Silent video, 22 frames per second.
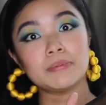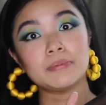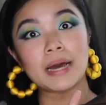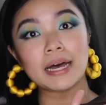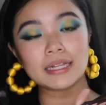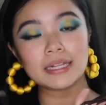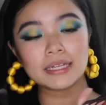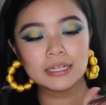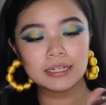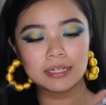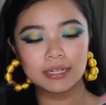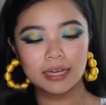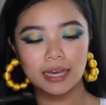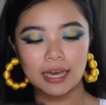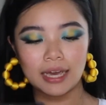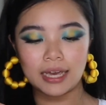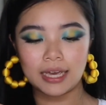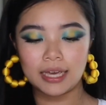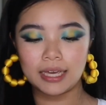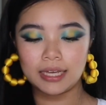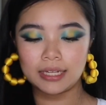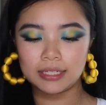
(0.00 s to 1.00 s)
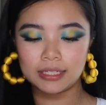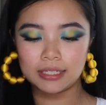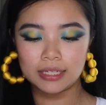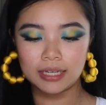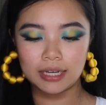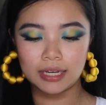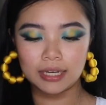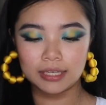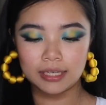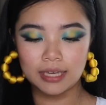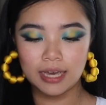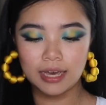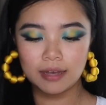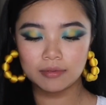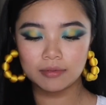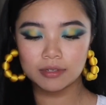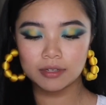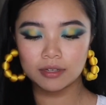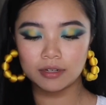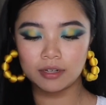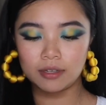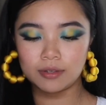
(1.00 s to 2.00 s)
palette, and yeah, I'm
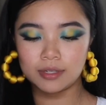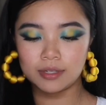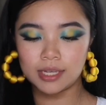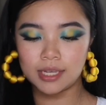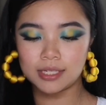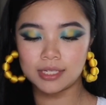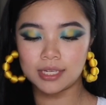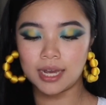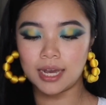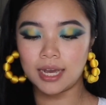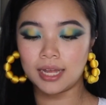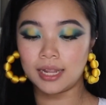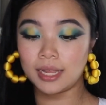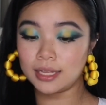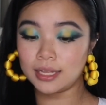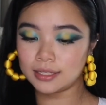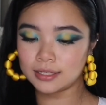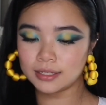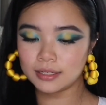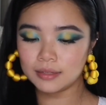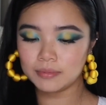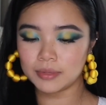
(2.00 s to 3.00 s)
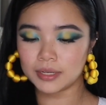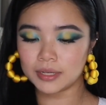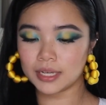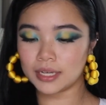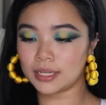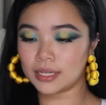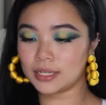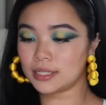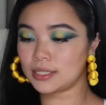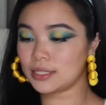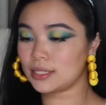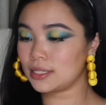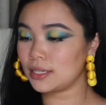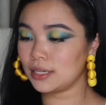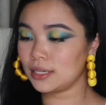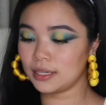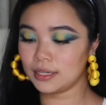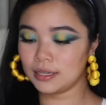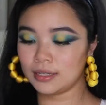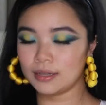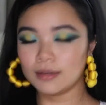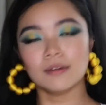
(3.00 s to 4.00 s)
just going to use it as a highlighter because
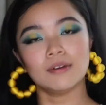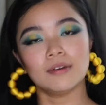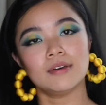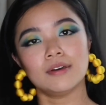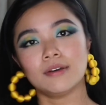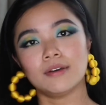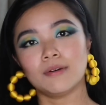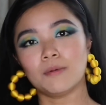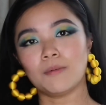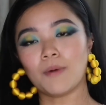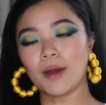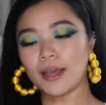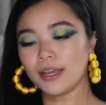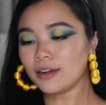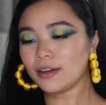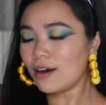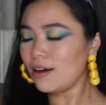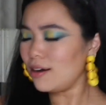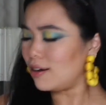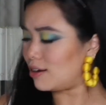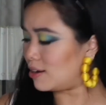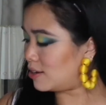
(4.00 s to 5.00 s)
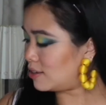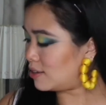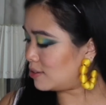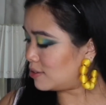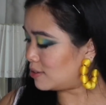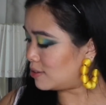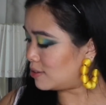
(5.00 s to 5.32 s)
why not?